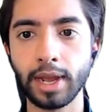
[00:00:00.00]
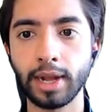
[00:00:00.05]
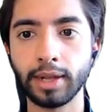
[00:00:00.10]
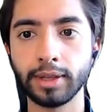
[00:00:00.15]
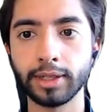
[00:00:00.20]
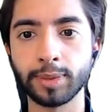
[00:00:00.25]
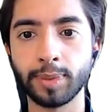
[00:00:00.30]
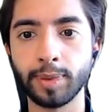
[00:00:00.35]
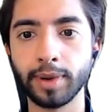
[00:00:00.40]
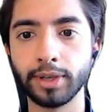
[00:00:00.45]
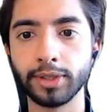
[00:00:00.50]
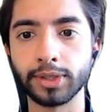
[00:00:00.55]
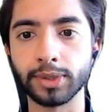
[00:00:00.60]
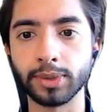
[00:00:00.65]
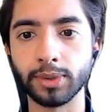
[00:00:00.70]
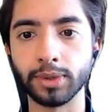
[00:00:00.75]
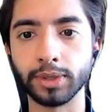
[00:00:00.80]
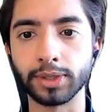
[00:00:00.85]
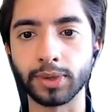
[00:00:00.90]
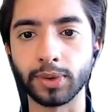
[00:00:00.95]
And the splitting
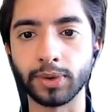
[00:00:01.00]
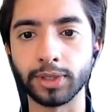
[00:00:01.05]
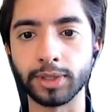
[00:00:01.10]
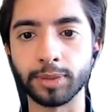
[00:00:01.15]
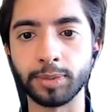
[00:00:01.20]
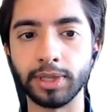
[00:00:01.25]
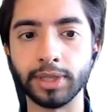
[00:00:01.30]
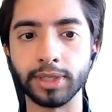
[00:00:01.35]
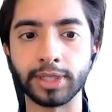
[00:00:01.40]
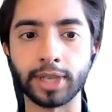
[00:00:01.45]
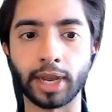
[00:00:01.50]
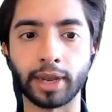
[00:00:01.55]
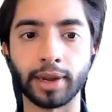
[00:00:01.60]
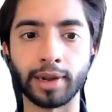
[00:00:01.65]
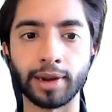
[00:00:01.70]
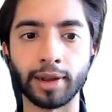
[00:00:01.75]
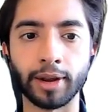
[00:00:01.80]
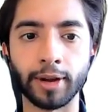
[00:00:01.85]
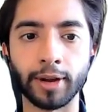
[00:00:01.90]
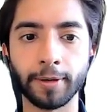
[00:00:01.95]
tool is going to be the
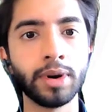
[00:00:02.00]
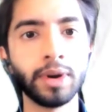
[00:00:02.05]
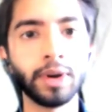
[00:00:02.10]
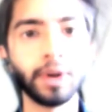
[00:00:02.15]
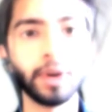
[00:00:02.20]
second line.